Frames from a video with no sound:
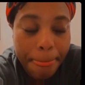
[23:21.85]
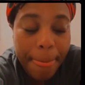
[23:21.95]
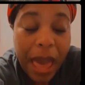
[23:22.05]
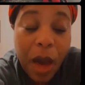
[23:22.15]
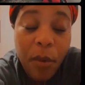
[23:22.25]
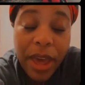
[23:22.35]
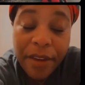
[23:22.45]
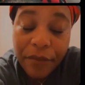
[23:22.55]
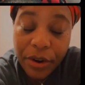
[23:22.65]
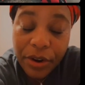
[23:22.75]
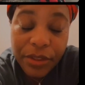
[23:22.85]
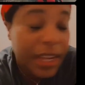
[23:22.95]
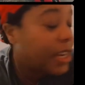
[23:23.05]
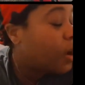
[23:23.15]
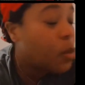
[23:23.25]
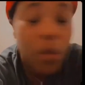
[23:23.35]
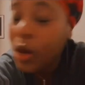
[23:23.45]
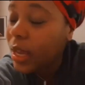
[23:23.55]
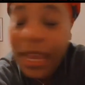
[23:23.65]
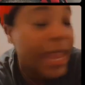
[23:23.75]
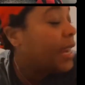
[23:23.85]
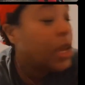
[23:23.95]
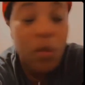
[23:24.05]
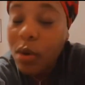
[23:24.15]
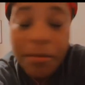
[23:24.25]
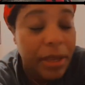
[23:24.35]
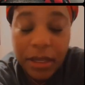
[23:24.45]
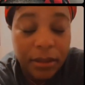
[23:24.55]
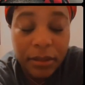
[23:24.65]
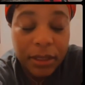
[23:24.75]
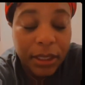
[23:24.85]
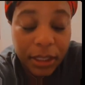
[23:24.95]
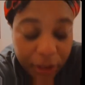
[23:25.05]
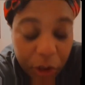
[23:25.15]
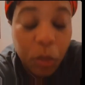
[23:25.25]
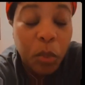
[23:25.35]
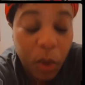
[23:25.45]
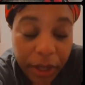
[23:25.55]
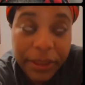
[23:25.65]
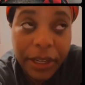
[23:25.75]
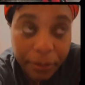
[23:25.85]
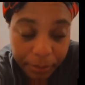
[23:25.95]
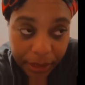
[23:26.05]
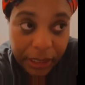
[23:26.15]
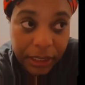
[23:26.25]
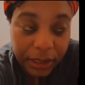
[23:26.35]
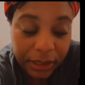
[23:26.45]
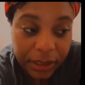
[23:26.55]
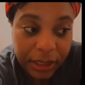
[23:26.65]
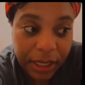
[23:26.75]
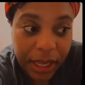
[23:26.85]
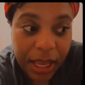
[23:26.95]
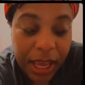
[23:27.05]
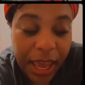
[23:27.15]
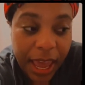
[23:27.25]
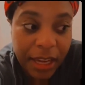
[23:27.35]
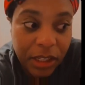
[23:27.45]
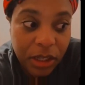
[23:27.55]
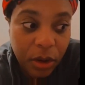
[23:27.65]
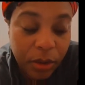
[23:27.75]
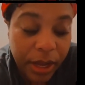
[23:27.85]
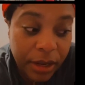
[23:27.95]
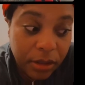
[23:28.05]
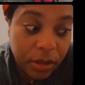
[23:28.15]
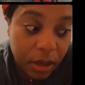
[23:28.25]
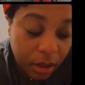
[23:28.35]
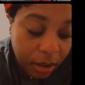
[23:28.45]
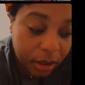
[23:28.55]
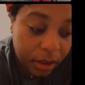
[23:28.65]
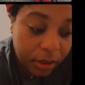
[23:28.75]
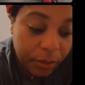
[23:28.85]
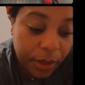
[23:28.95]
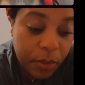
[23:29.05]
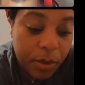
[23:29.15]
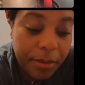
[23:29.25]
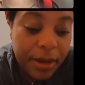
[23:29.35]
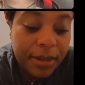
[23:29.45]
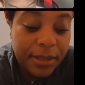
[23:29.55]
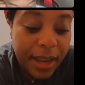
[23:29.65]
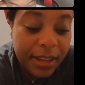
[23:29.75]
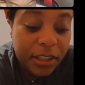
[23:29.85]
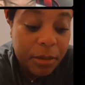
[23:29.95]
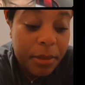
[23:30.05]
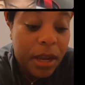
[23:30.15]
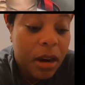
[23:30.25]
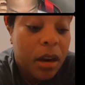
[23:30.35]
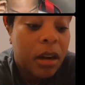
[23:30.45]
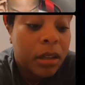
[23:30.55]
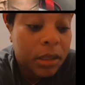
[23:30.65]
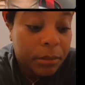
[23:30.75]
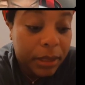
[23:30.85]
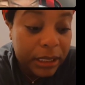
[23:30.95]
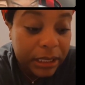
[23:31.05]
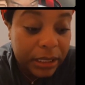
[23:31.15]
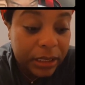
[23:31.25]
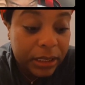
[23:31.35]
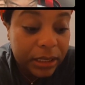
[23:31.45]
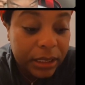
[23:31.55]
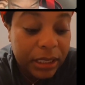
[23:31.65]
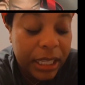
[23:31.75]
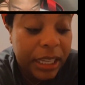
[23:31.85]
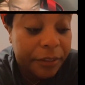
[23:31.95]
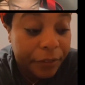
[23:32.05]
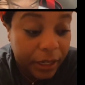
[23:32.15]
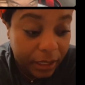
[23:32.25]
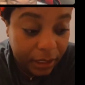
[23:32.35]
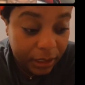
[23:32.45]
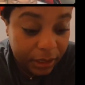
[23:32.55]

However, they don't want any woman to want their money. And so in turn, when a woman decides to make her own money, they get offended.